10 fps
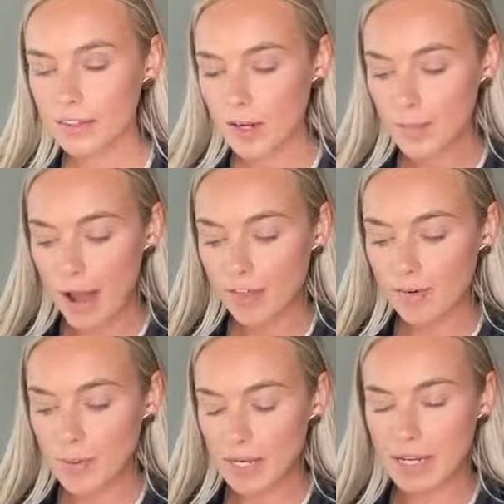This is gonna
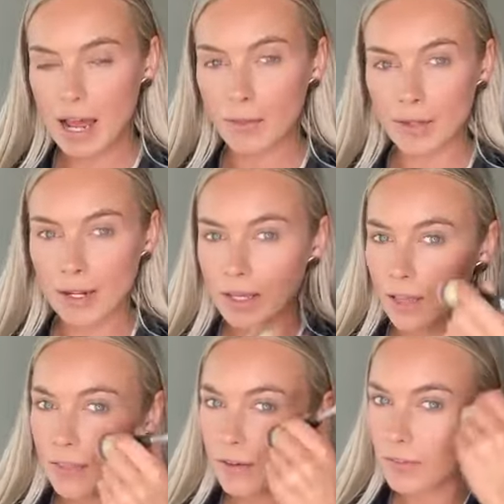bother me now that I
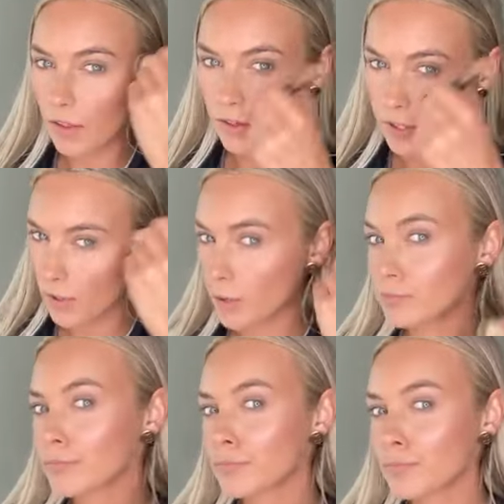can't think of the other girl.
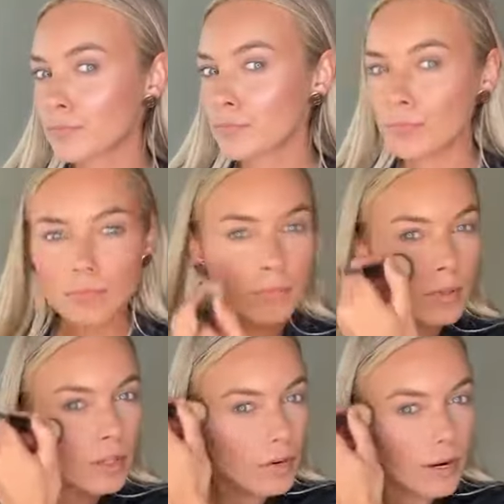
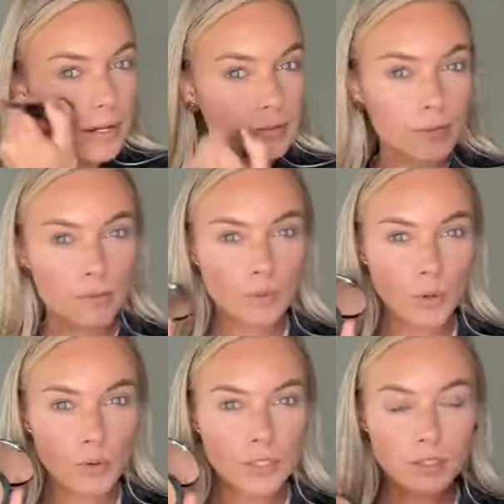All right,
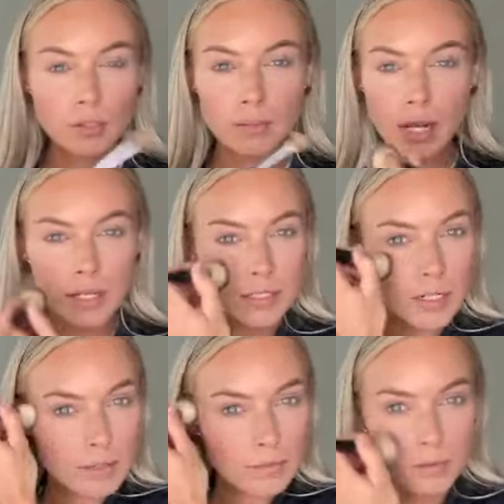golden
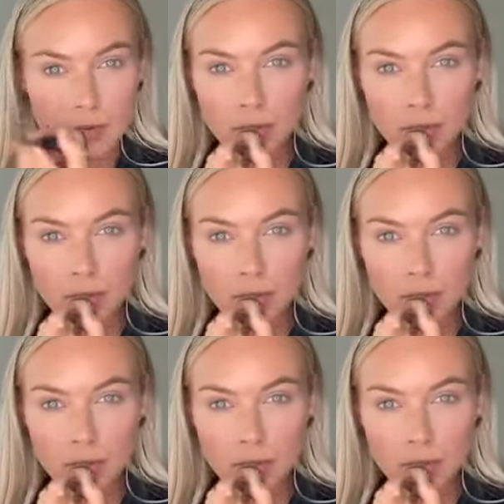luminizer.